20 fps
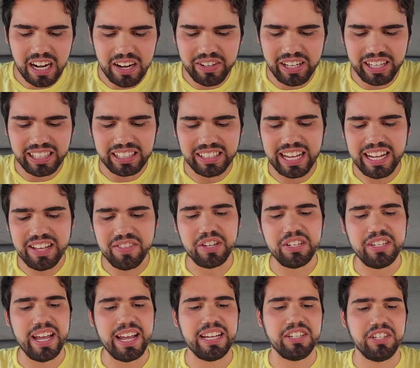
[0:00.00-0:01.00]
not even like late in
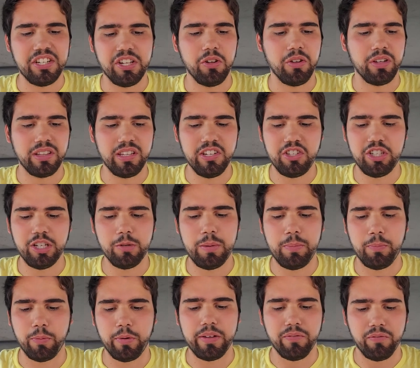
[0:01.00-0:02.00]
the day too. Like, these should be
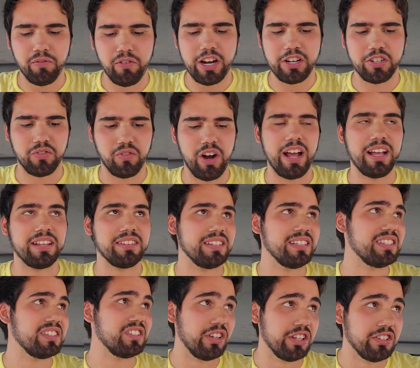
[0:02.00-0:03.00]
pretty fresh fries. Like,
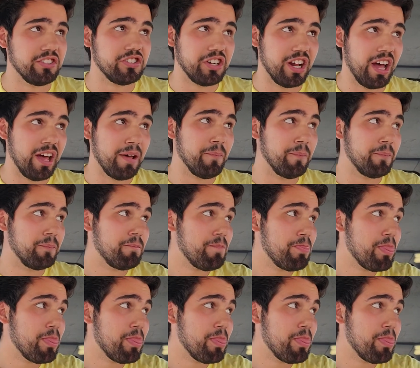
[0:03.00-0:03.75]
it's lunchtime.